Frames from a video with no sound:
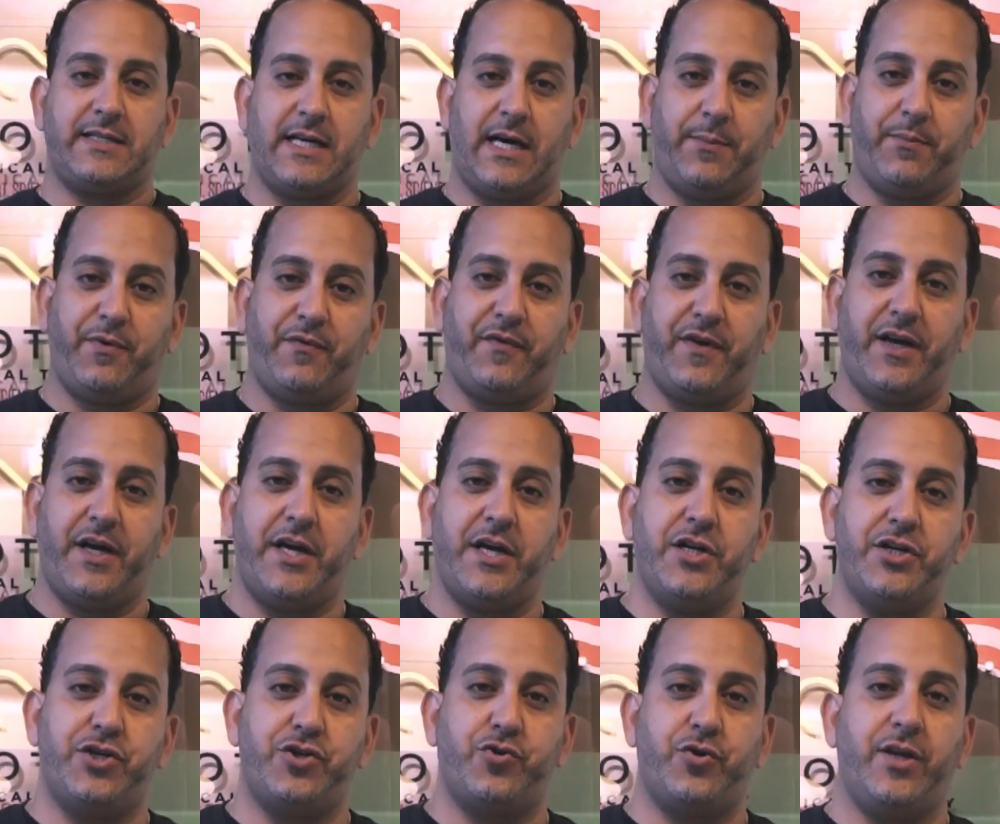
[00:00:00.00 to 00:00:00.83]
type of
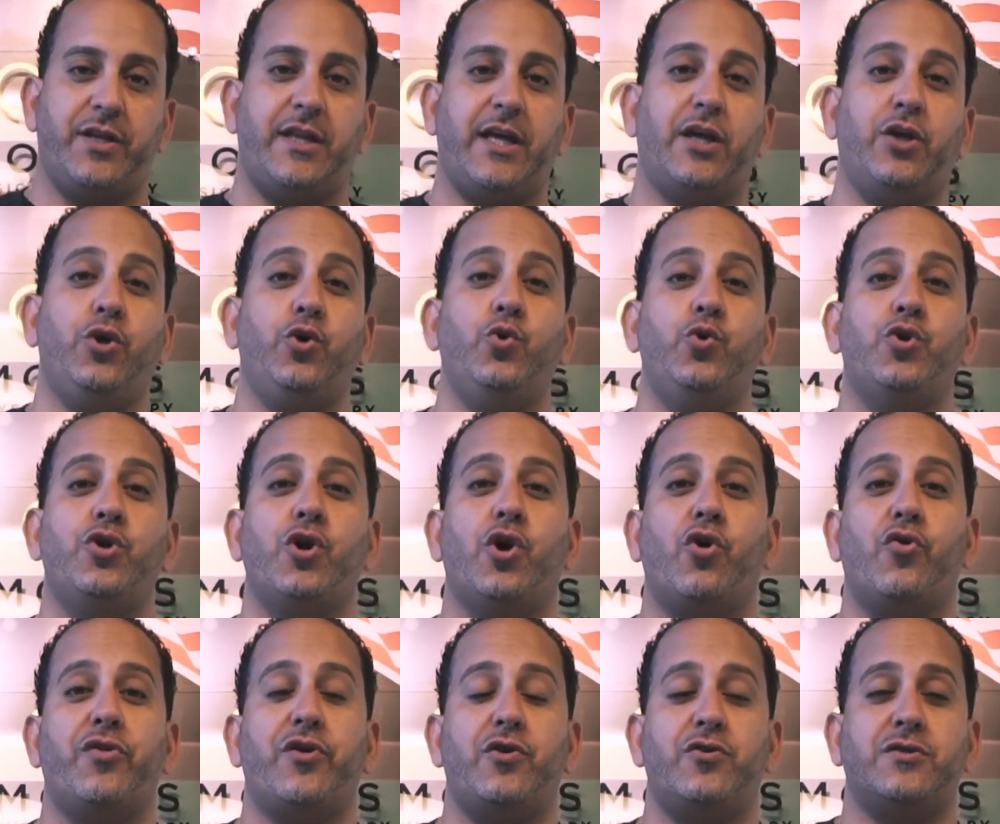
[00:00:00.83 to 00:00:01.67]
injury that you
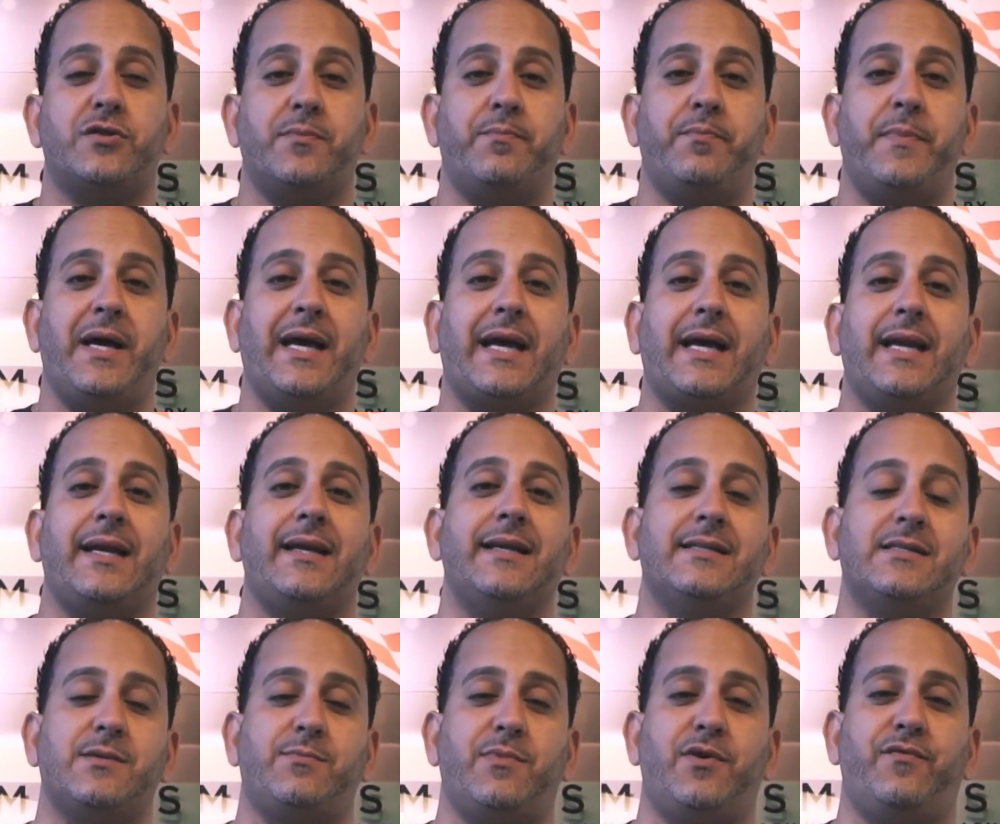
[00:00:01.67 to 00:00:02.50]
know there's a
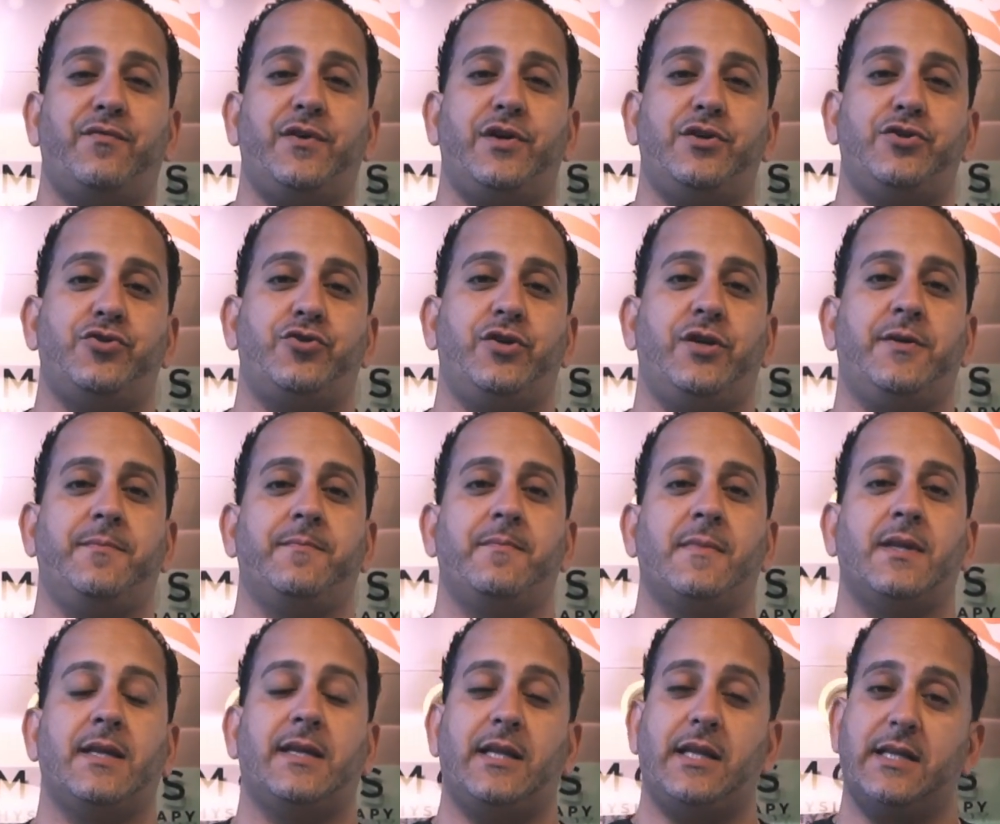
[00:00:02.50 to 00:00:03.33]
mechanism of injury.
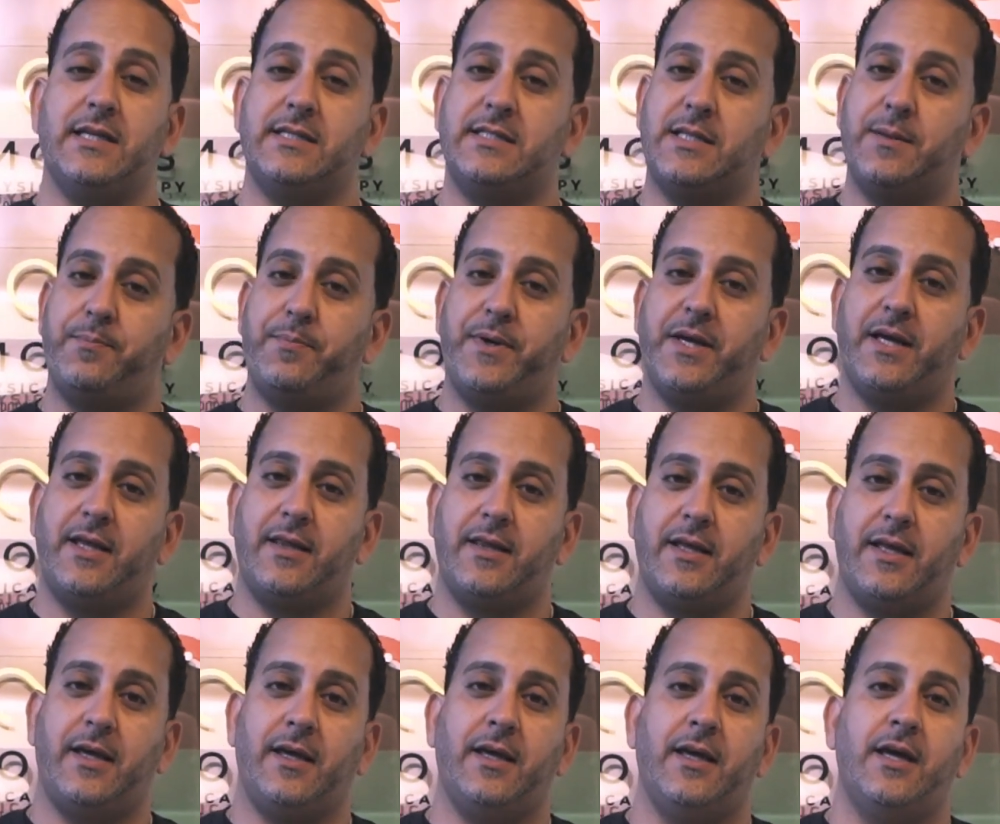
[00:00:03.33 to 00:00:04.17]
Now this is the big
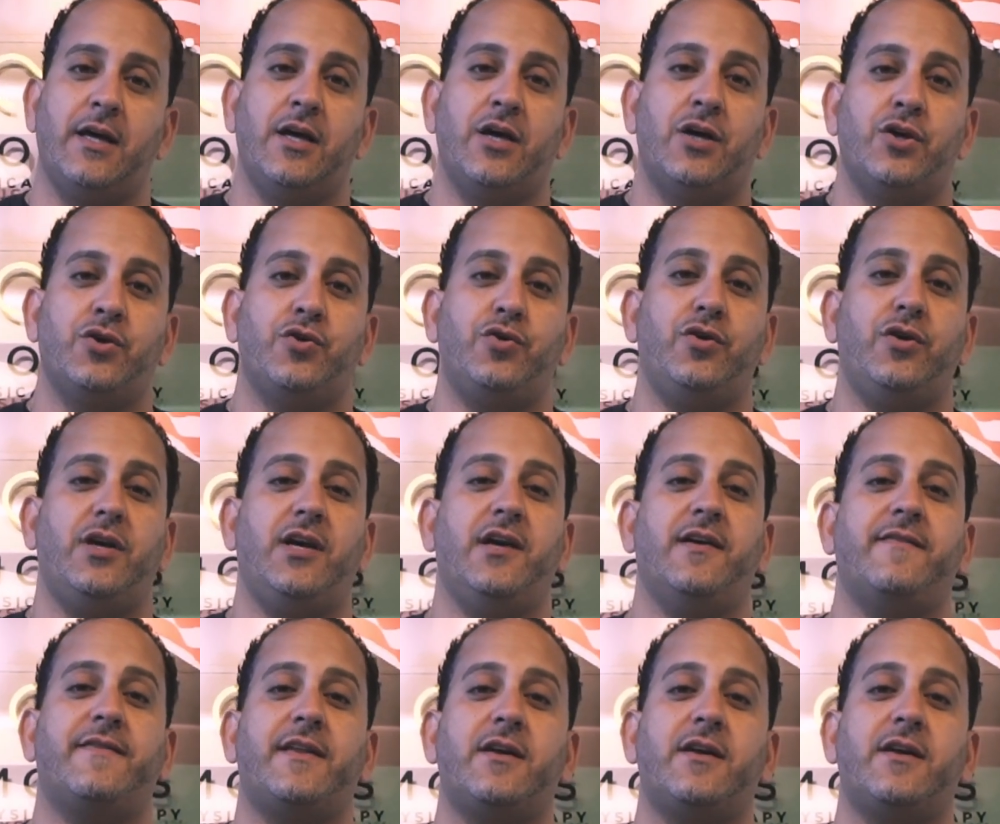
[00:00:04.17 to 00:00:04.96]
thing. If